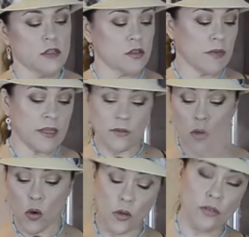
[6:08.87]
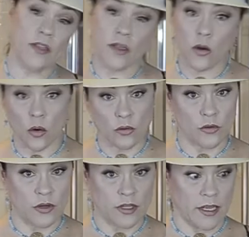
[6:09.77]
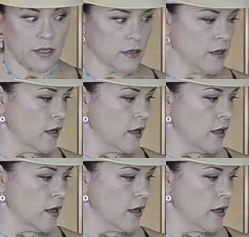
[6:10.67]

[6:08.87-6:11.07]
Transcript: So I'm making the whole thing over again.